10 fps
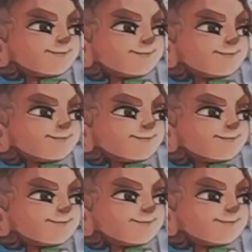
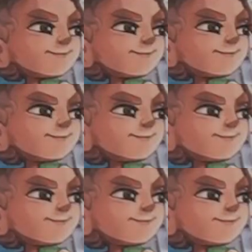
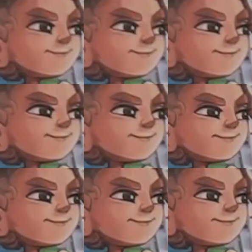
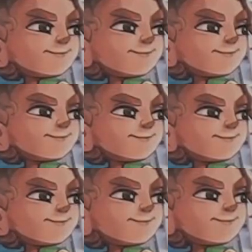
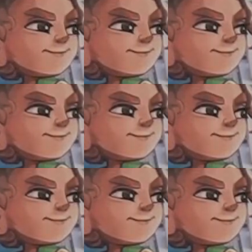
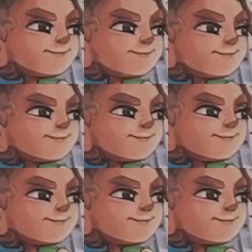
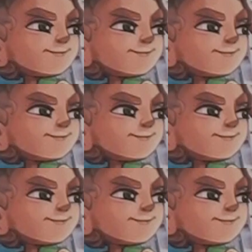This person isn't speaking.